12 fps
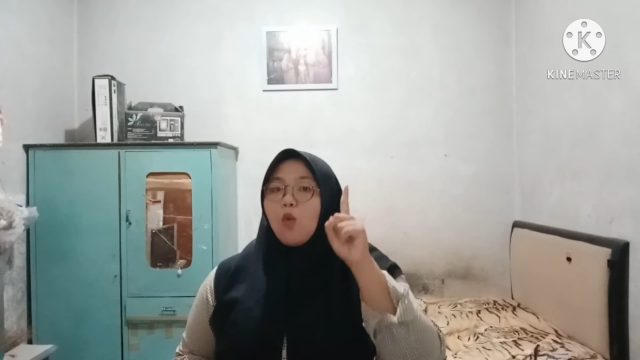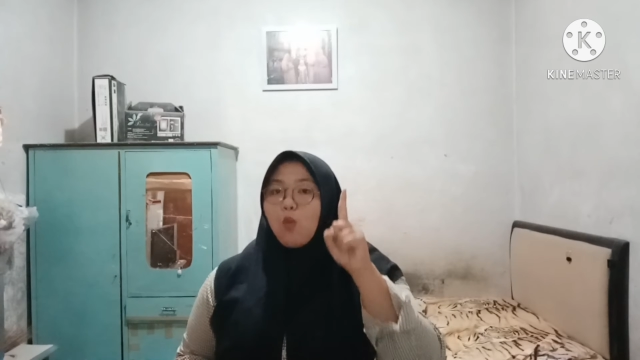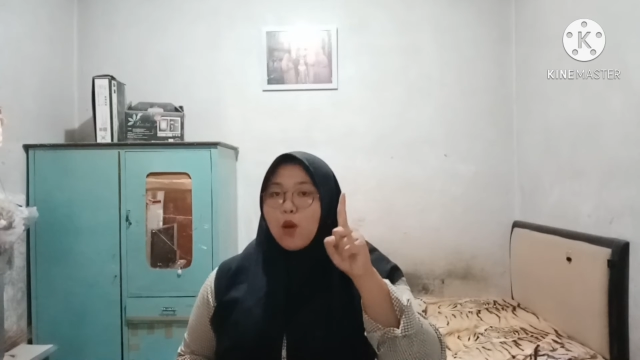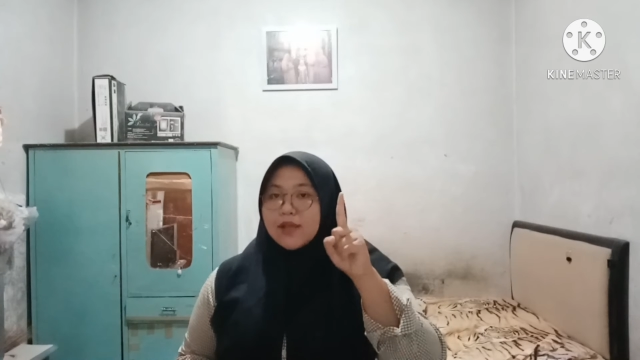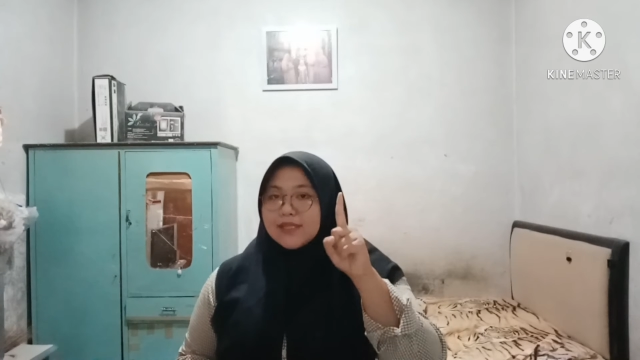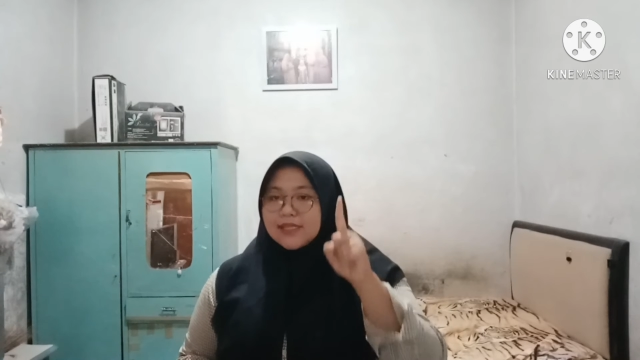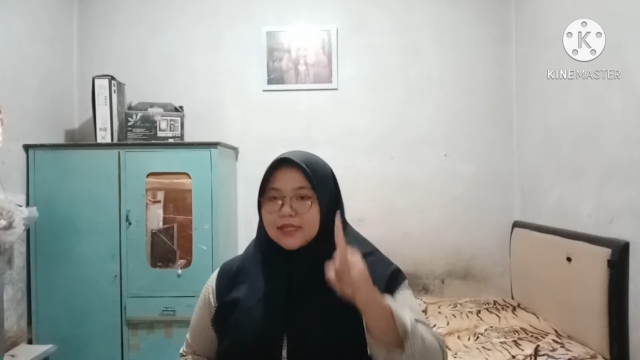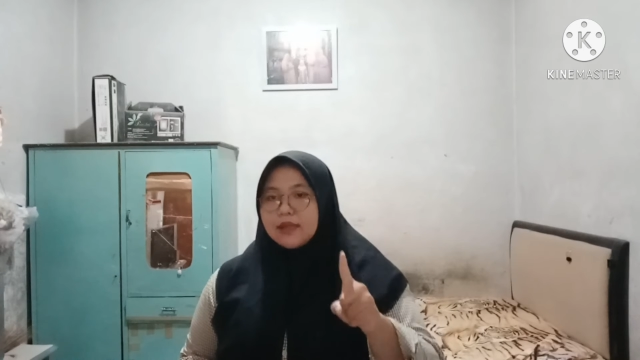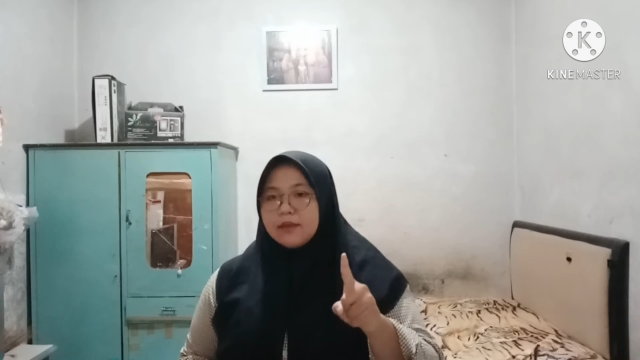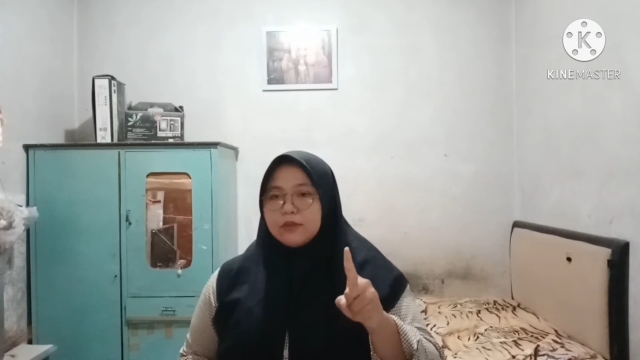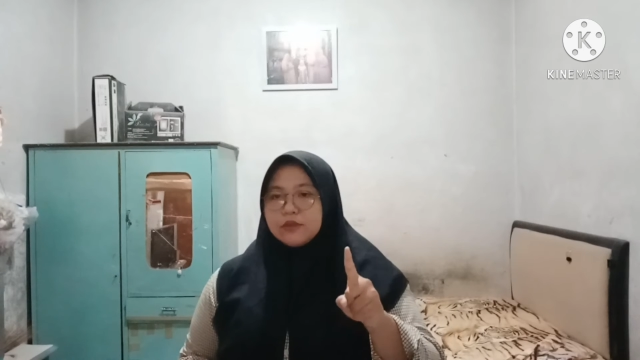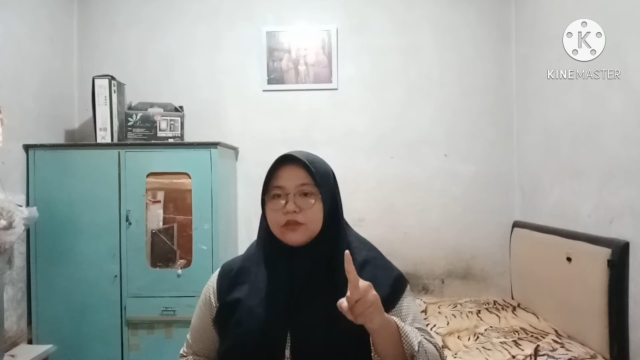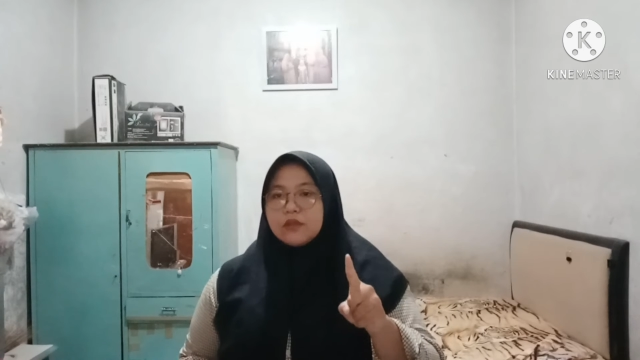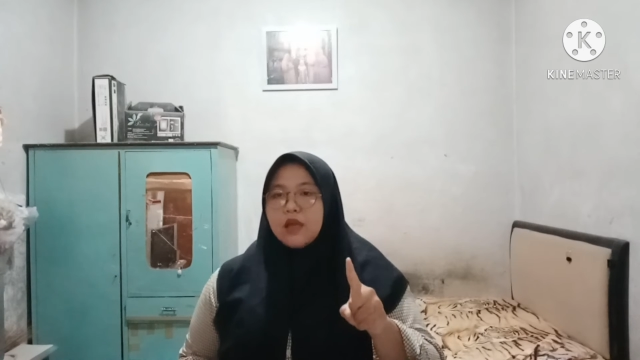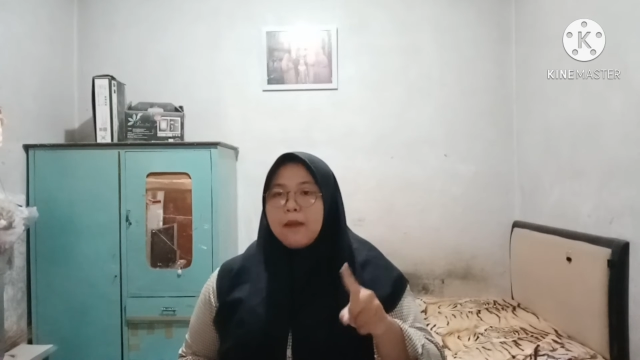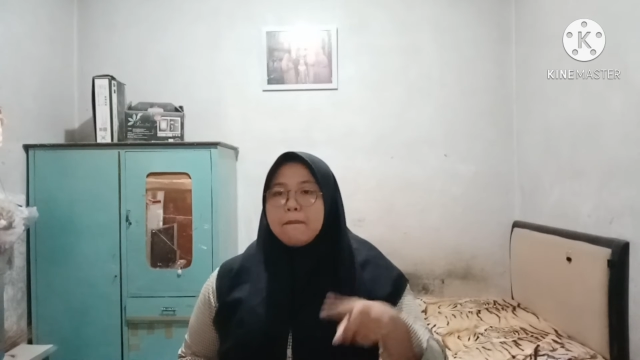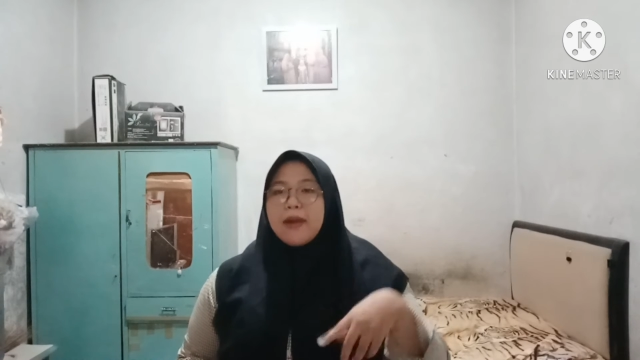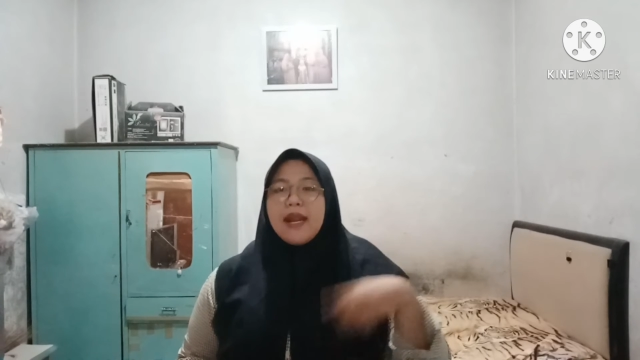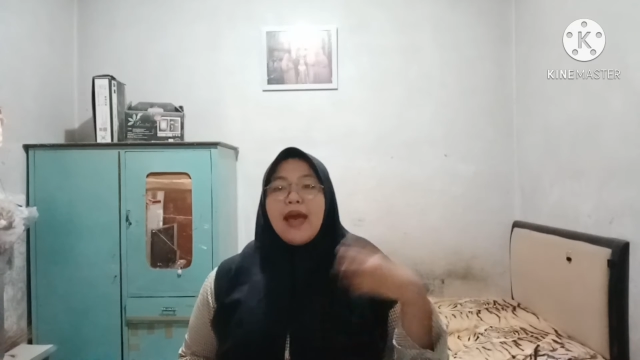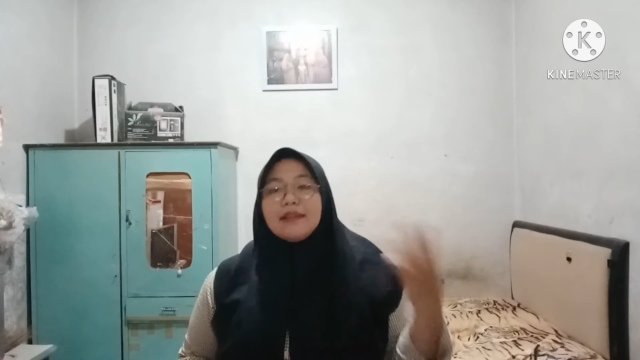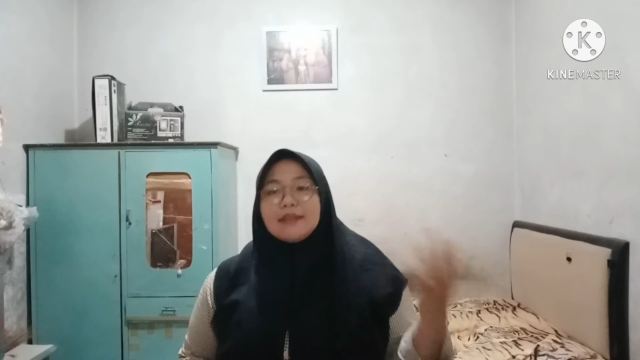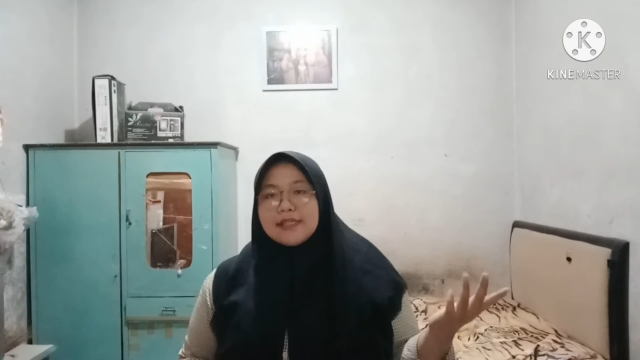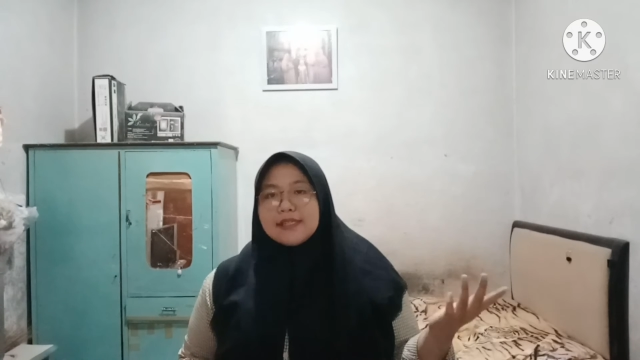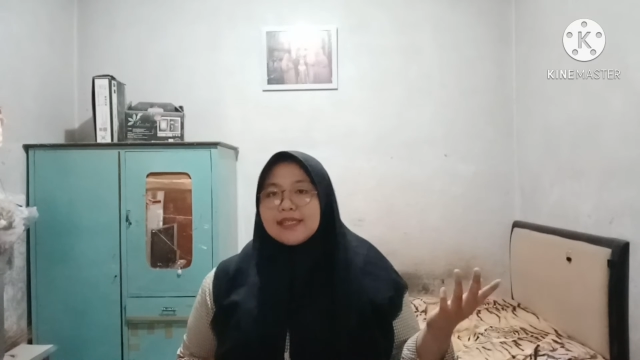one syllable, but
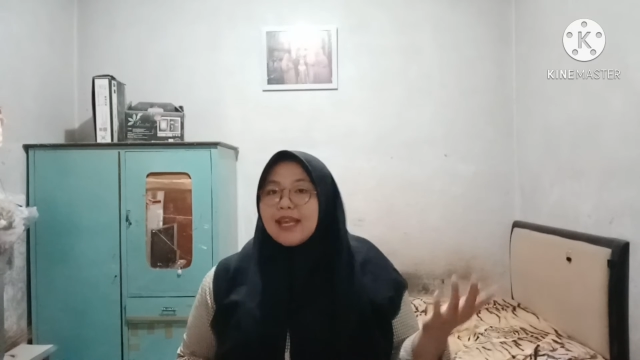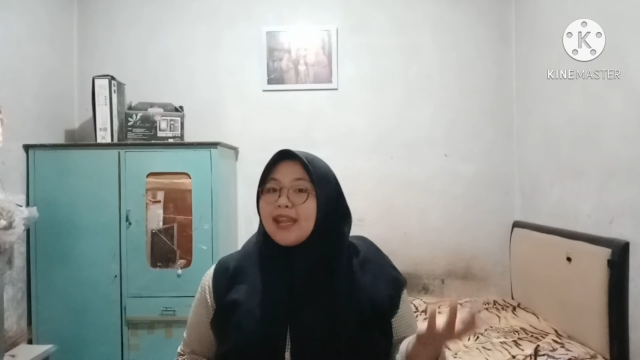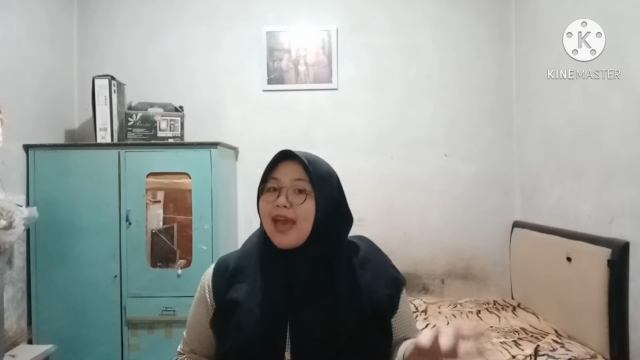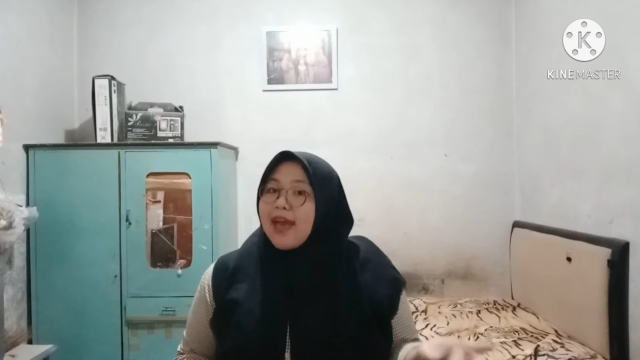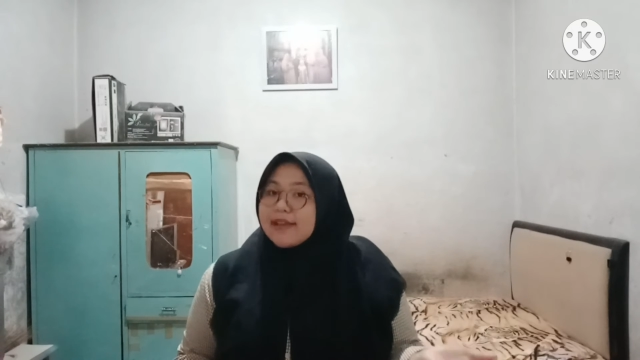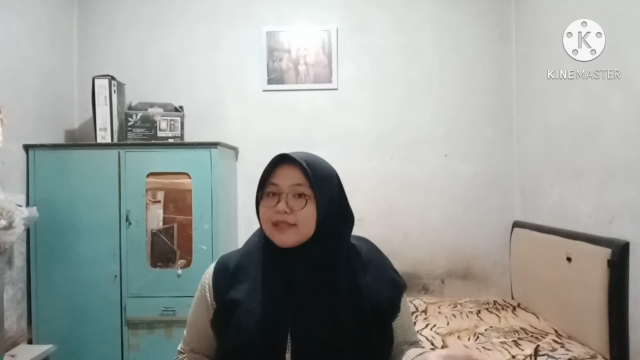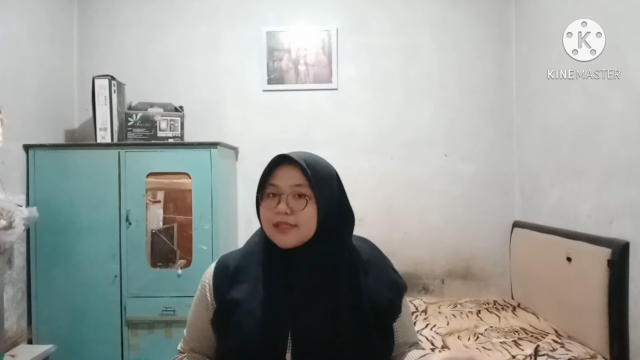at least it has